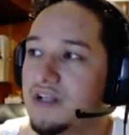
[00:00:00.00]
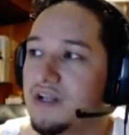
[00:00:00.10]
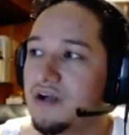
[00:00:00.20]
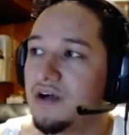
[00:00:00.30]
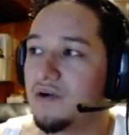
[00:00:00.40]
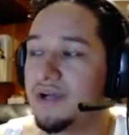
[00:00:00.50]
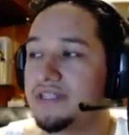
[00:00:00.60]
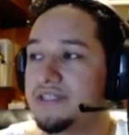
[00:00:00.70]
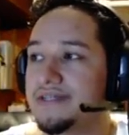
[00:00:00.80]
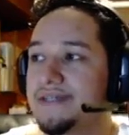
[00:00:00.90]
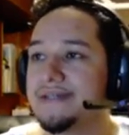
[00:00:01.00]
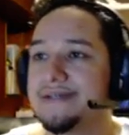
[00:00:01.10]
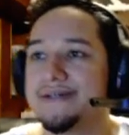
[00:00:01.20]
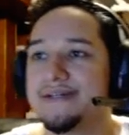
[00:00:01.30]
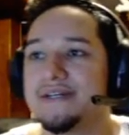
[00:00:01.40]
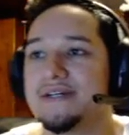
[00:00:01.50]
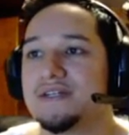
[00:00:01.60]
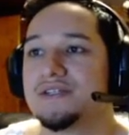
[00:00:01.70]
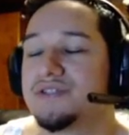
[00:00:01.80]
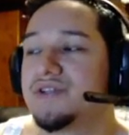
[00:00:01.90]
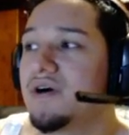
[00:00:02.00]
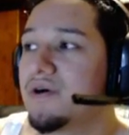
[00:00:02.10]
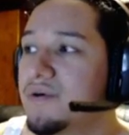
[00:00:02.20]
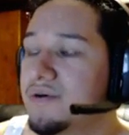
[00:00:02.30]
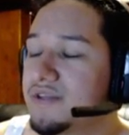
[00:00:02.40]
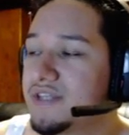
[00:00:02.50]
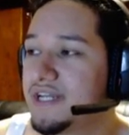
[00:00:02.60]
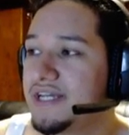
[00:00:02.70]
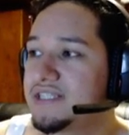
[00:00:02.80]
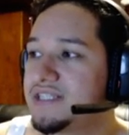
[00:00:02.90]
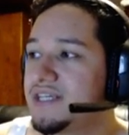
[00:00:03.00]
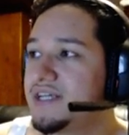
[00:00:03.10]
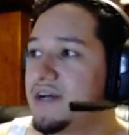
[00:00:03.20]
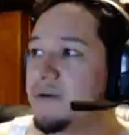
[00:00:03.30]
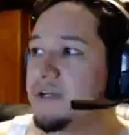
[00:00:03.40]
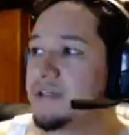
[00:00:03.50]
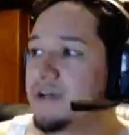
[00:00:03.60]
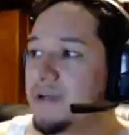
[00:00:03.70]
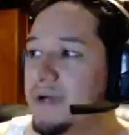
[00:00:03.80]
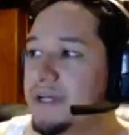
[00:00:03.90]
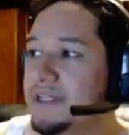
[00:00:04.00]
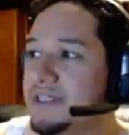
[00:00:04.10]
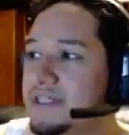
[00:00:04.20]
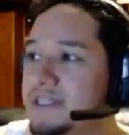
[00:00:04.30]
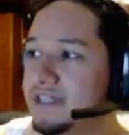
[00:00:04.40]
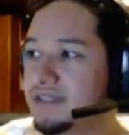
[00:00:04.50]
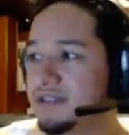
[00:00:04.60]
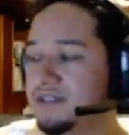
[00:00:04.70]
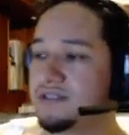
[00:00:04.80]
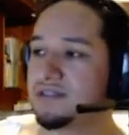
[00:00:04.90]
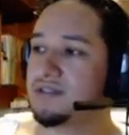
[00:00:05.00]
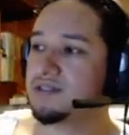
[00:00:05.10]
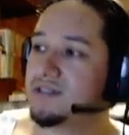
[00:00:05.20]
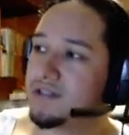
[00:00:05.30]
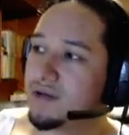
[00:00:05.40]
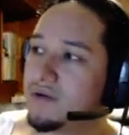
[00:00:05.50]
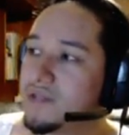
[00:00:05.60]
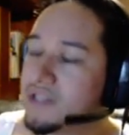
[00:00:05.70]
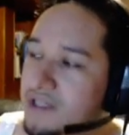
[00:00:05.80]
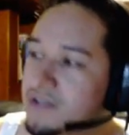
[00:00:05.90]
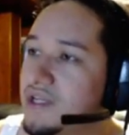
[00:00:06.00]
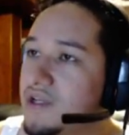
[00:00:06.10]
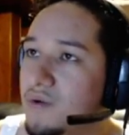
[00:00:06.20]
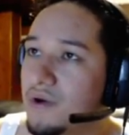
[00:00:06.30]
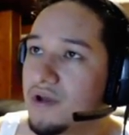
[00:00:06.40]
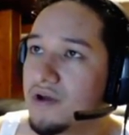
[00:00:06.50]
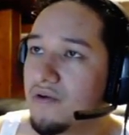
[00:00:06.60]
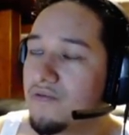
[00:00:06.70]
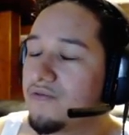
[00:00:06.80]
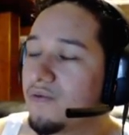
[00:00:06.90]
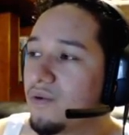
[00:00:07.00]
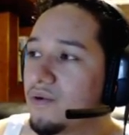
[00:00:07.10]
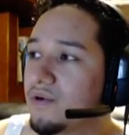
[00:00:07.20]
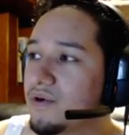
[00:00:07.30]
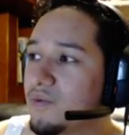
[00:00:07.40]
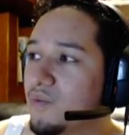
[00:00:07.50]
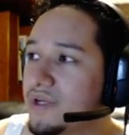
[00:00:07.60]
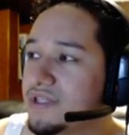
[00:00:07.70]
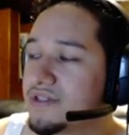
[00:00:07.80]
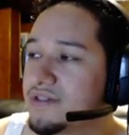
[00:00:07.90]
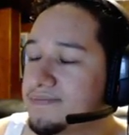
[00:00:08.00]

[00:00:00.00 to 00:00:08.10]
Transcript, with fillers: Alright, so the next thing I want to talk about is skills. So the skills that you want to go for Wizard,